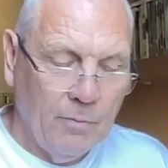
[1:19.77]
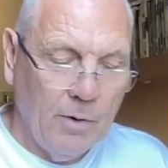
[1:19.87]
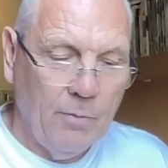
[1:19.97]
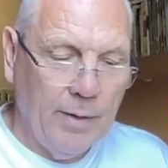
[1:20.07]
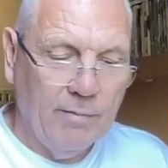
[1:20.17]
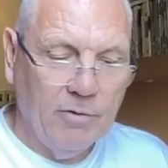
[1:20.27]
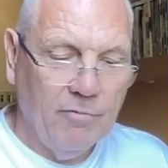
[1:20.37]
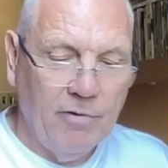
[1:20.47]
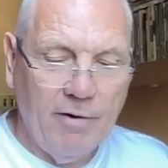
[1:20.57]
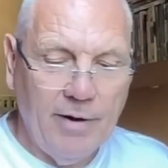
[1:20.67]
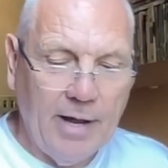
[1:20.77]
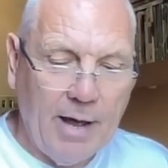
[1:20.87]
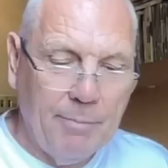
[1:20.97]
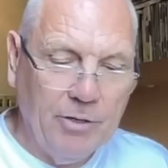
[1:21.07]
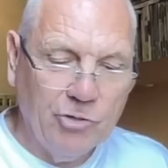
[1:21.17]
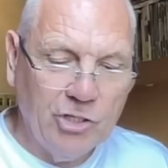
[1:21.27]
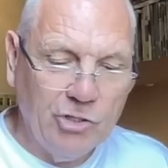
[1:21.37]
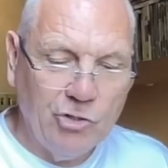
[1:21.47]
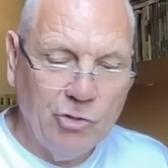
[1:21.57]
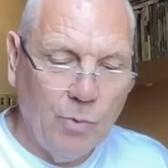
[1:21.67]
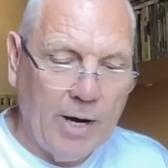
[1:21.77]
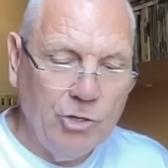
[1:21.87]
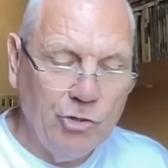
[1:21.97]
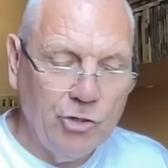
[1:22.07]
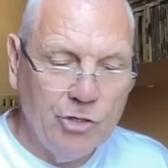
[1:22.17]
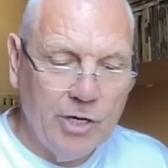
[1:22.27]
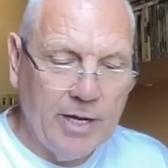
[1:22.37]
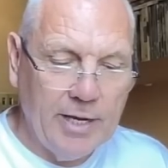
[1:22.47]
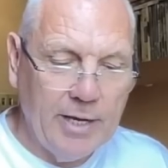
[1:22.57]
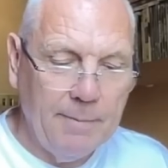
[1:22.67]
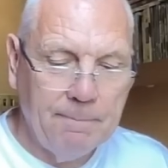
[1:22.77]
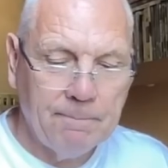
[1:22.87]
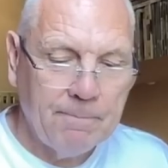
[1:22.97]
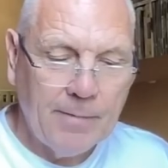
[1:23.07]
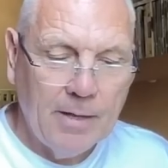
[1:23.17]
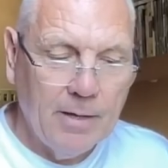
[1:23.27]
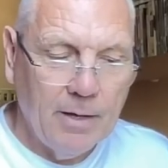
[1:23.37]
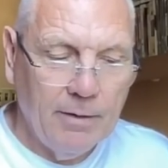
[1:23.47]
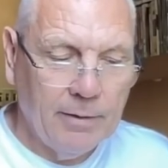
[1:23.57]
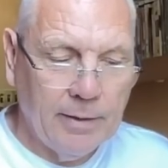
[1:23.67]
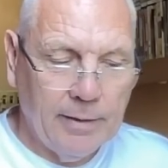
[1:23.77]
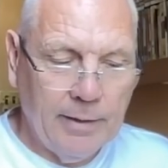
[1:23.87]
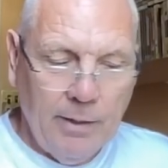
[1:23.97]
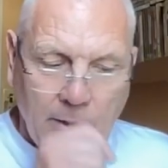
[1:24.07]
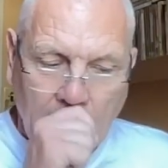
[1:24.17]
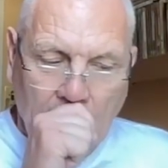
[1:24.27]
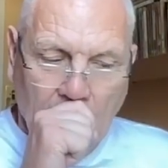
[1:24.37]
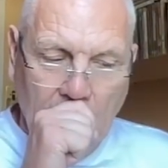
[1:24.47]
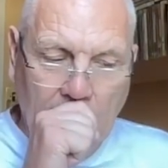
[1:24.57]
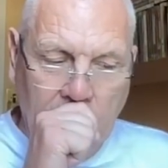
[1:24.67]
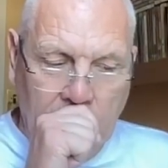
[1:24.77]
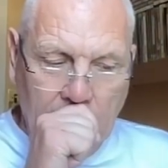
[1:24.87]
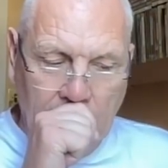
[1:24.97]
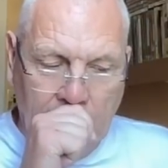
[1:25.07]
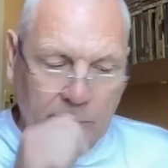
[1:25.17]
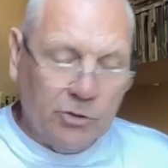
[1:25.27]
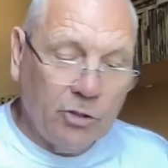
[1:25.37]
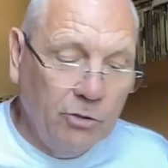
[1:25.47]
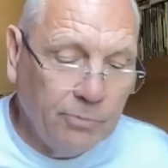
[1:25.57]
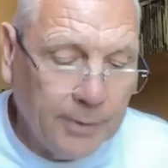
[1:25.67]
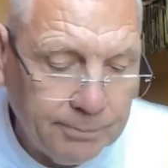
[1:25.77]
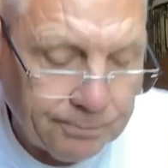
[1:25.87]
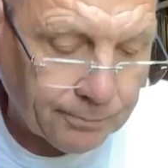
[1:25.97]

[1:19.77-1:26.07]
Well, we have a very happy situation here. Okay. Excuse me.